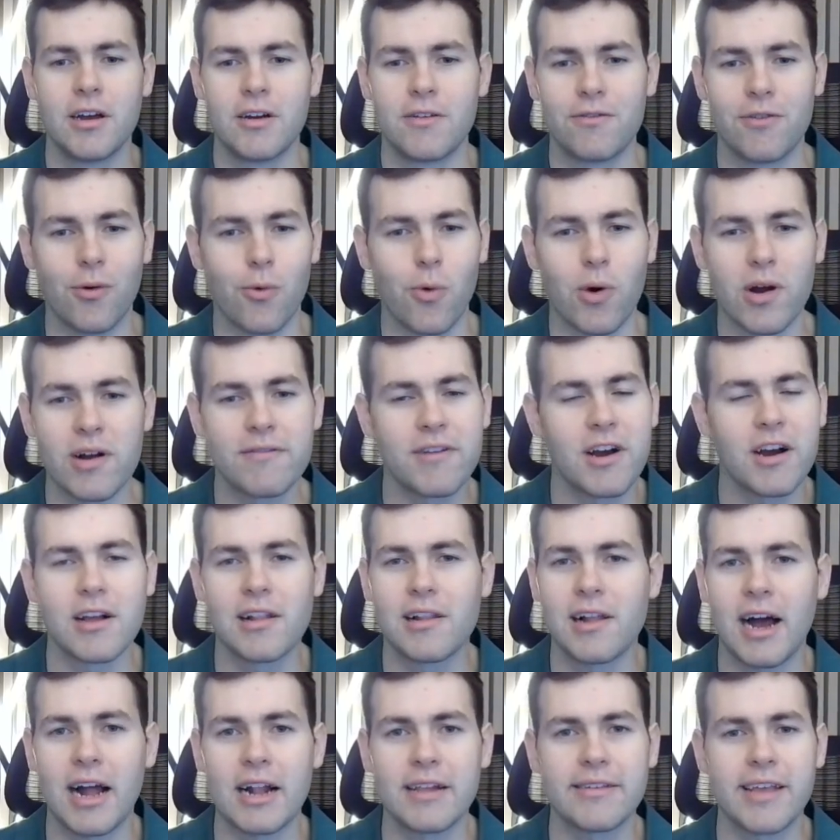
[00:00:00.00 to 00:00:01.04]
for one of our
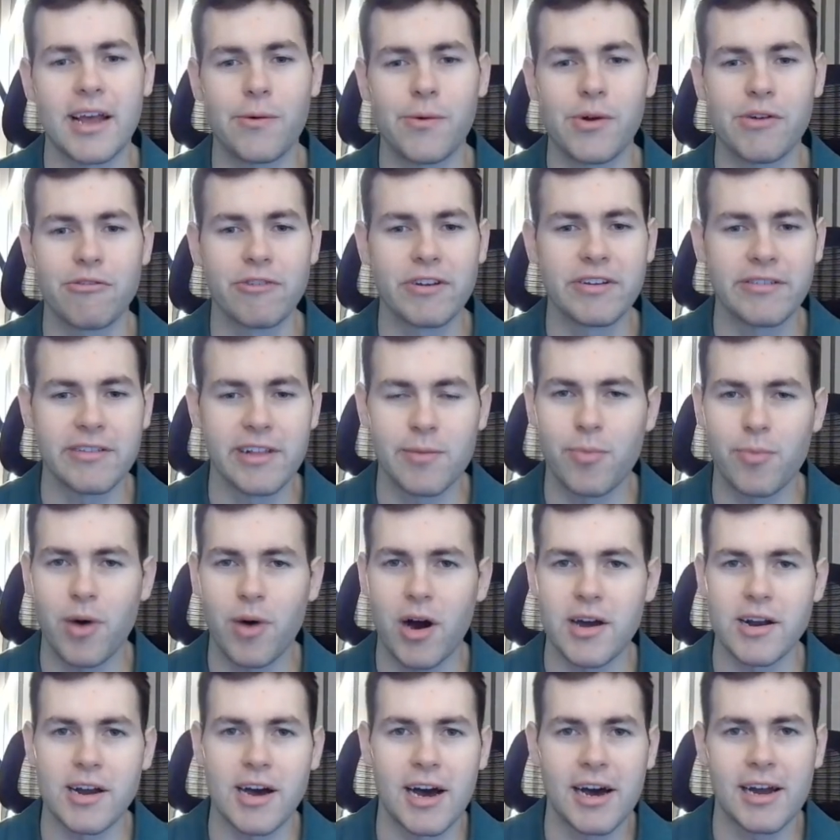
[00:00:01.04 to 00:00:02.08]
clients that we recently
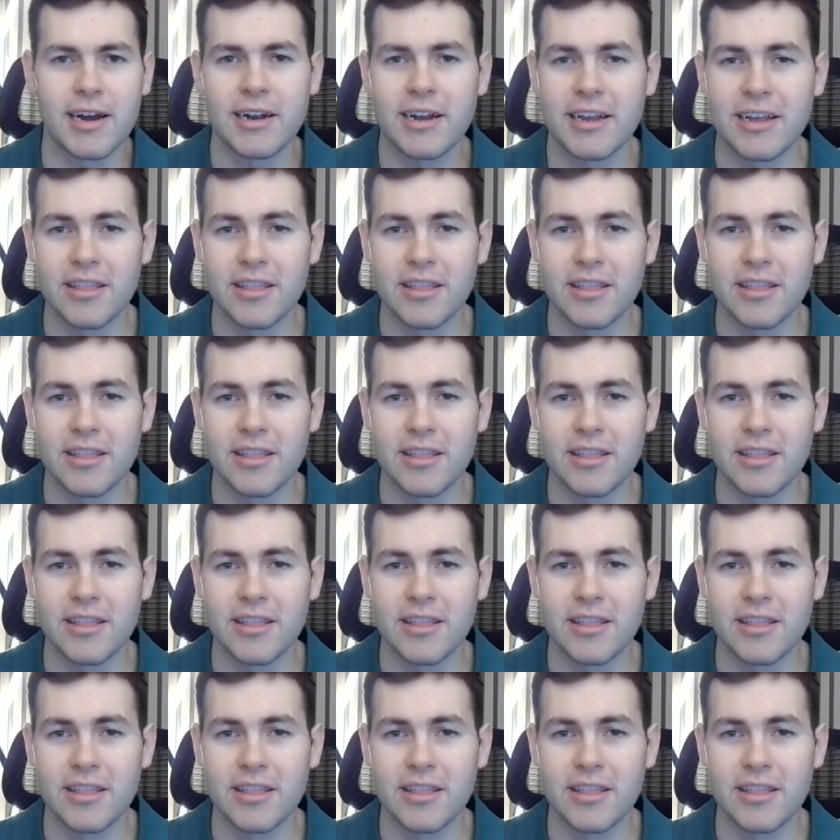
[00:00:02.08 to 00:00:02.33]
bought on,